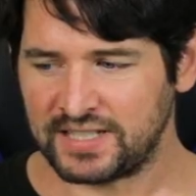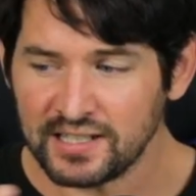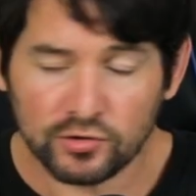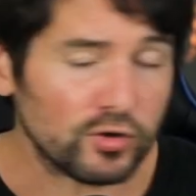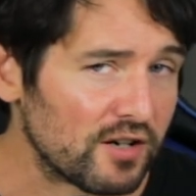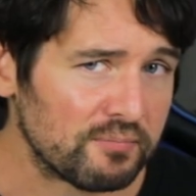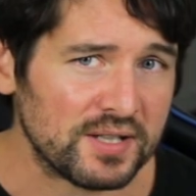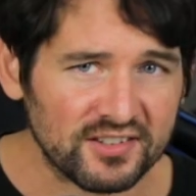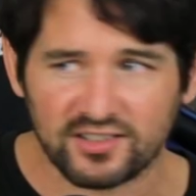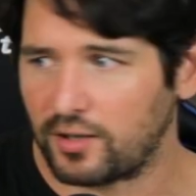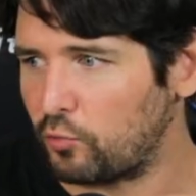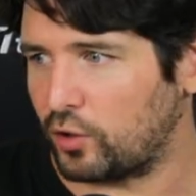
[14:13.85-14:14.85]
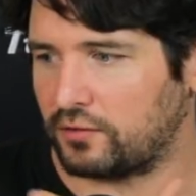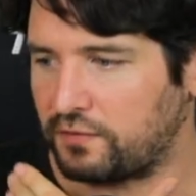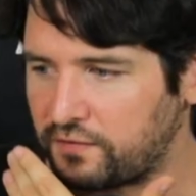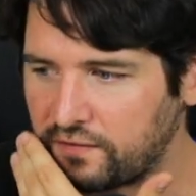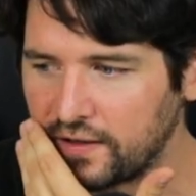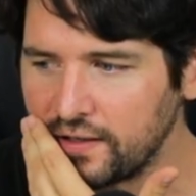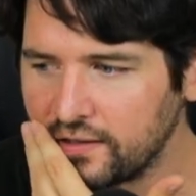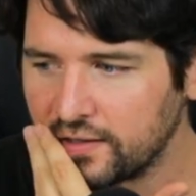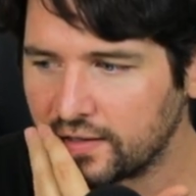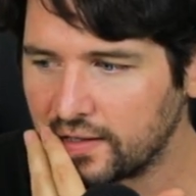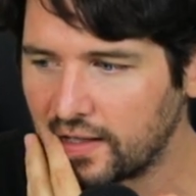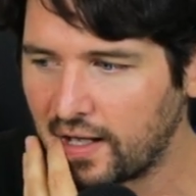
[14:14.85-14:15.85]
this could have been somewhat
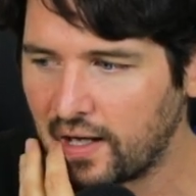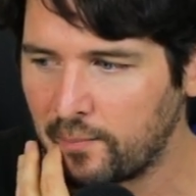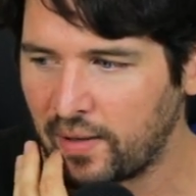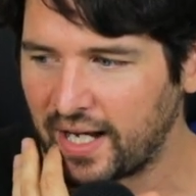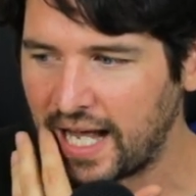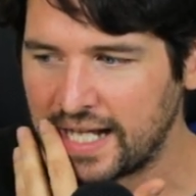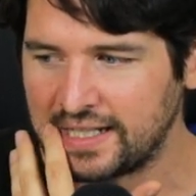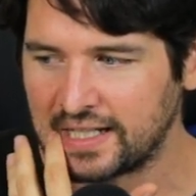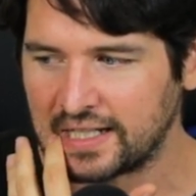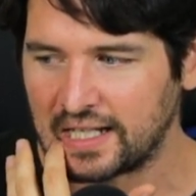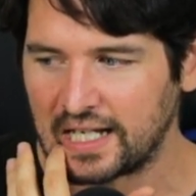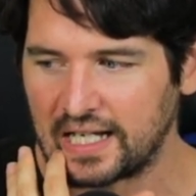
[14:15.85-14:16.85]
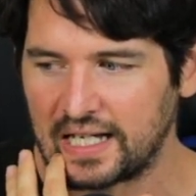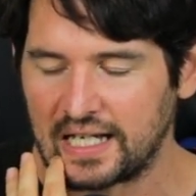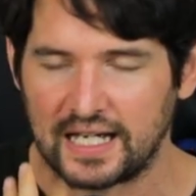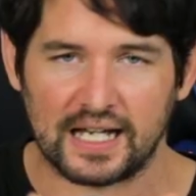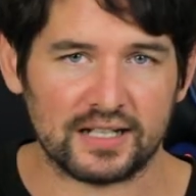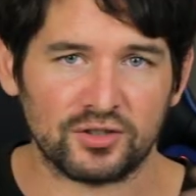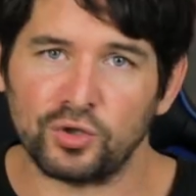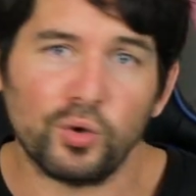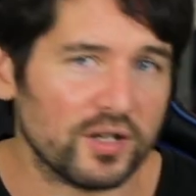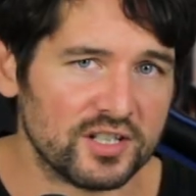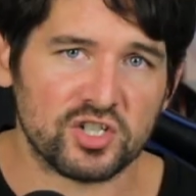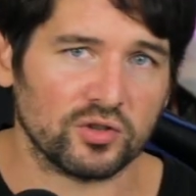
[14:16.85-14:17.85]
fixed by adding
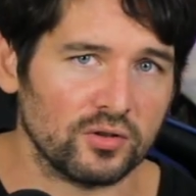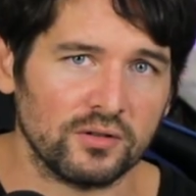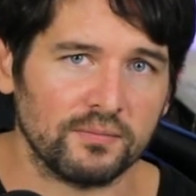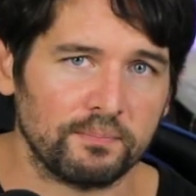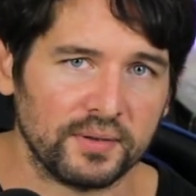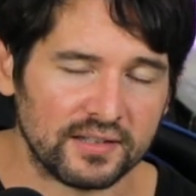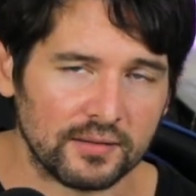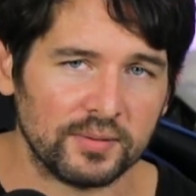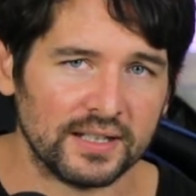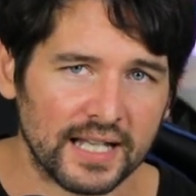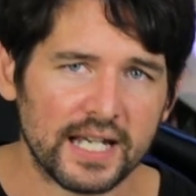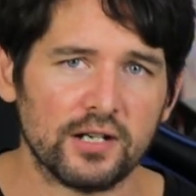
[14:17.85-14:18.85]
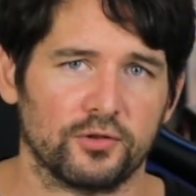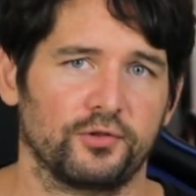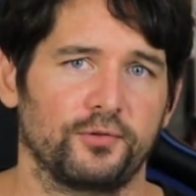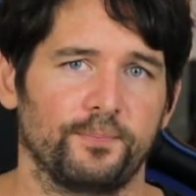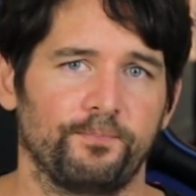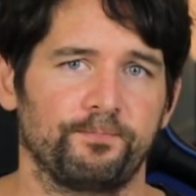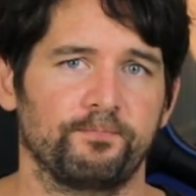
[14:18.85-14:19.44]
2 additional PCB layers,